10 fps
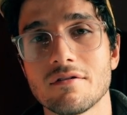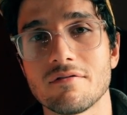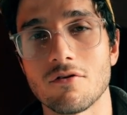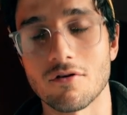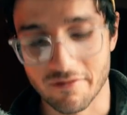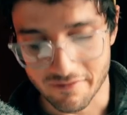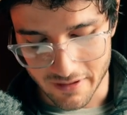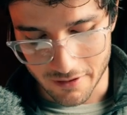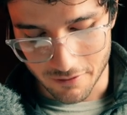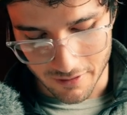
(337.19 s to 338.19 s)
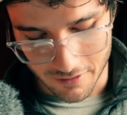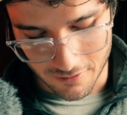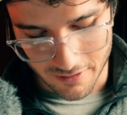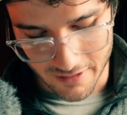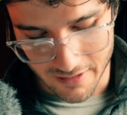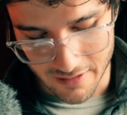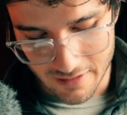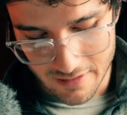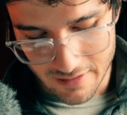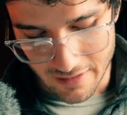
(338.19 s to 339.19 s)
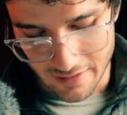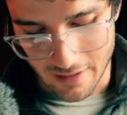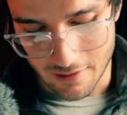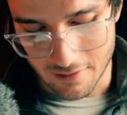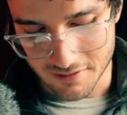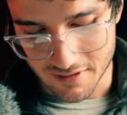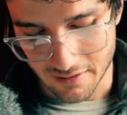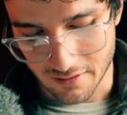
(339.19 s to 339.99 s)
for video recording and how I've set